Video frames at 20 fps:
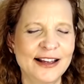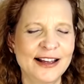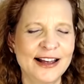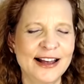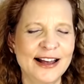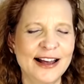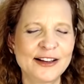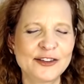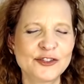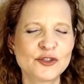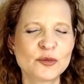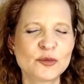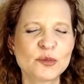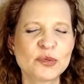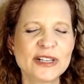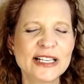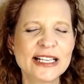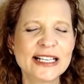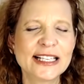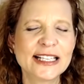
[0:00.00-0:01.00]
As you're
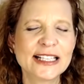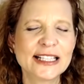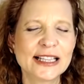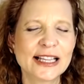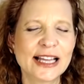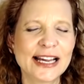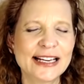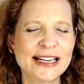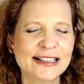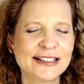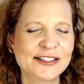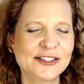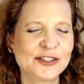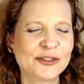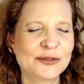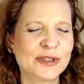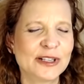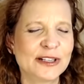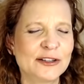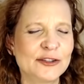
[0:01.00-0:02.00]
bringing light
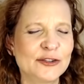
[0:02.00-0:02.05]
into it,